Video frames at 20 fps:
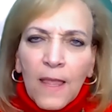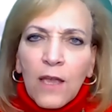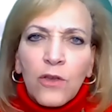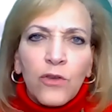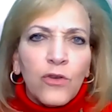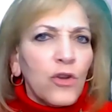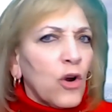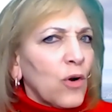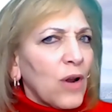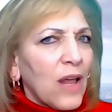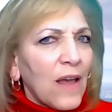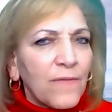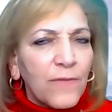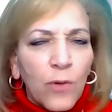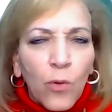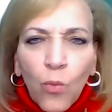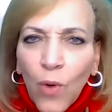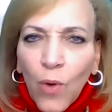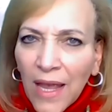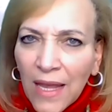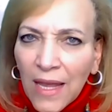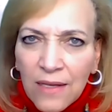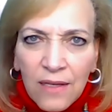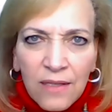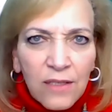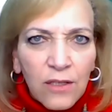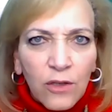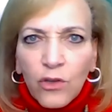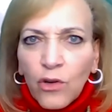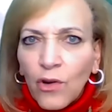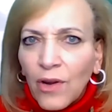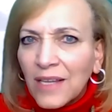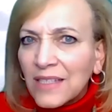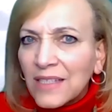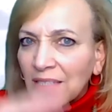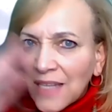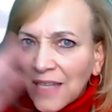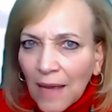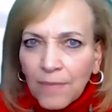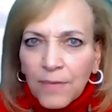You don't have to wait until you're
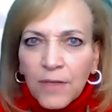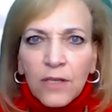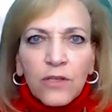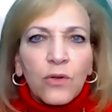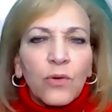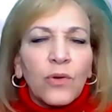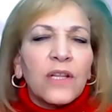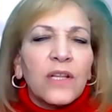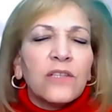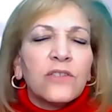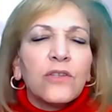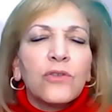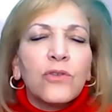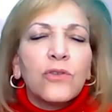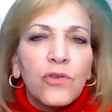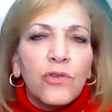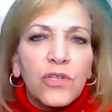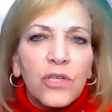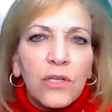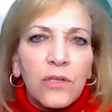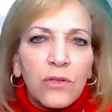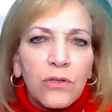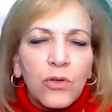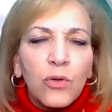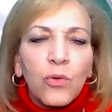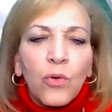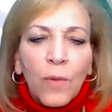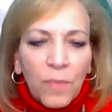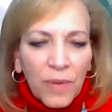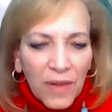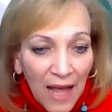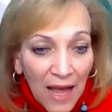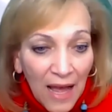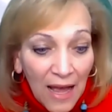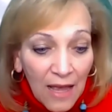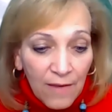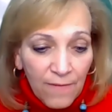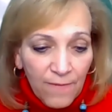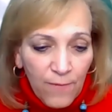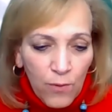accepted to an institution to
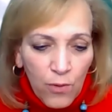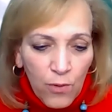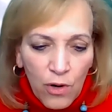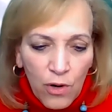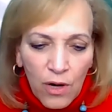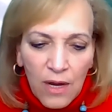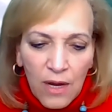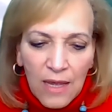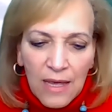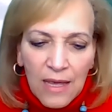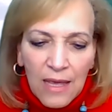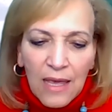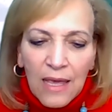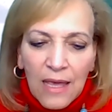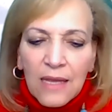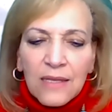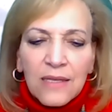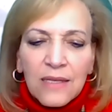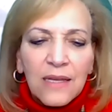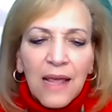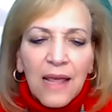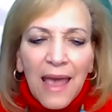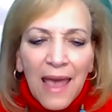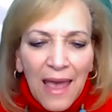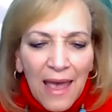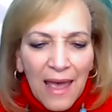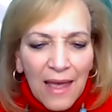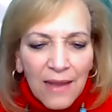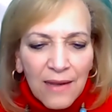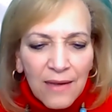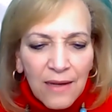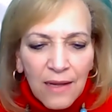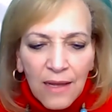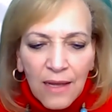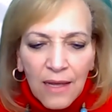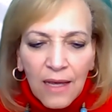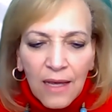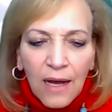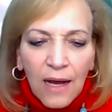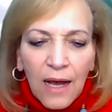apply for it. And
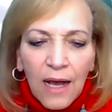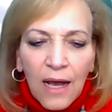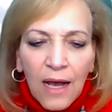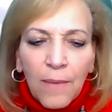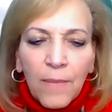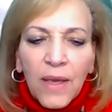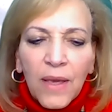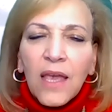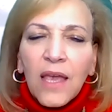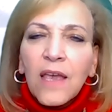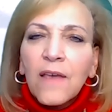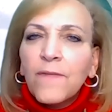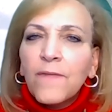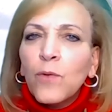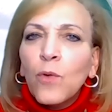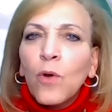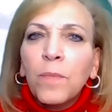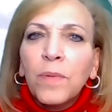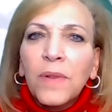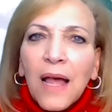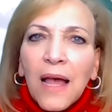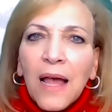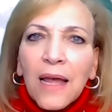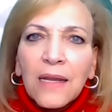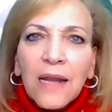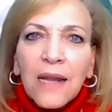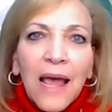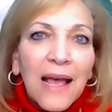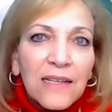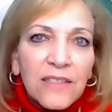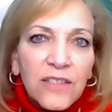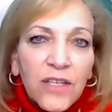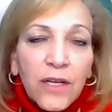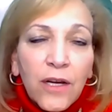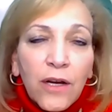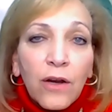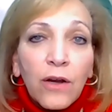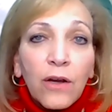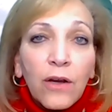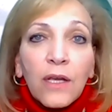if you applied last
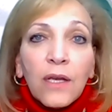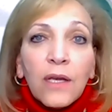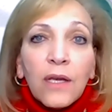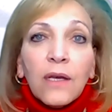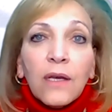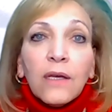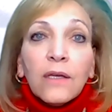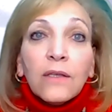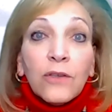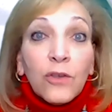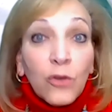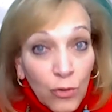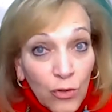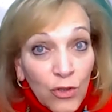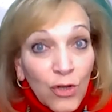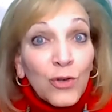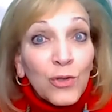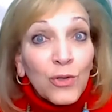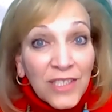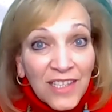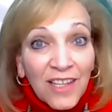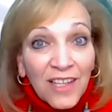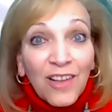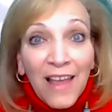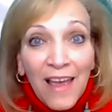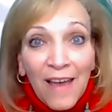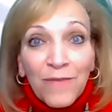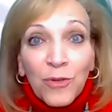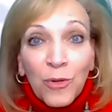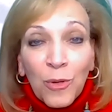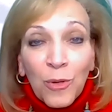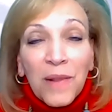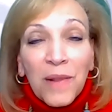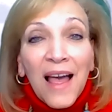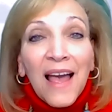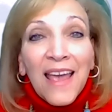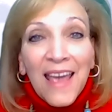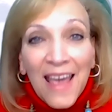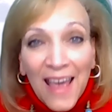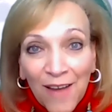year, you do still have to
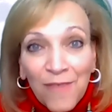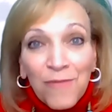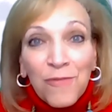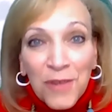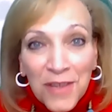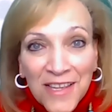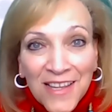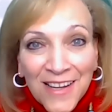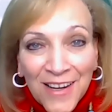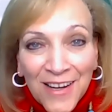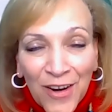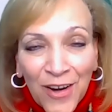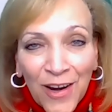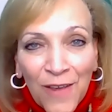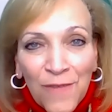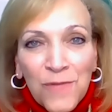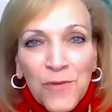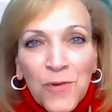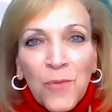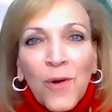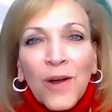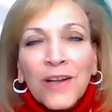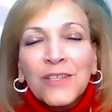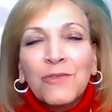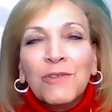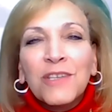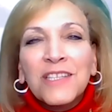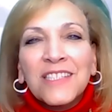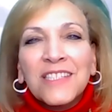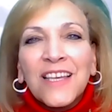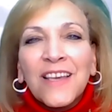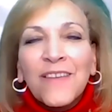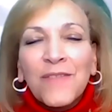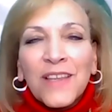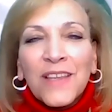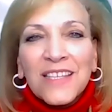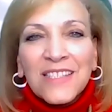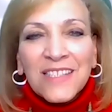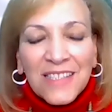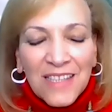apply every year if you want to receive
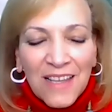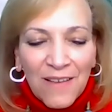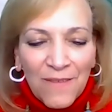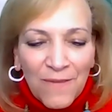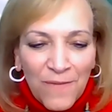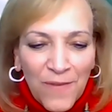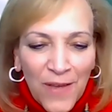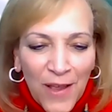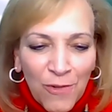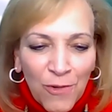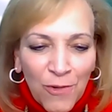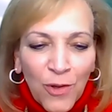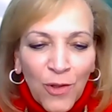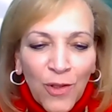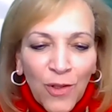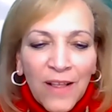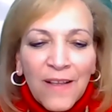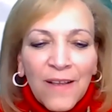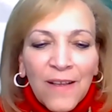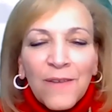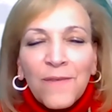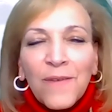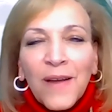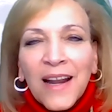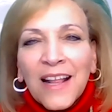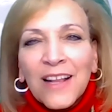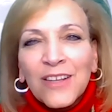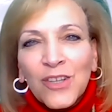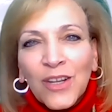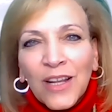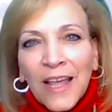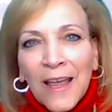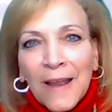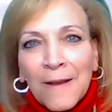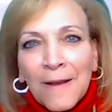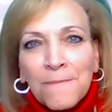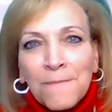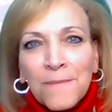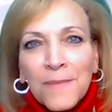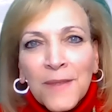this federal financial aid.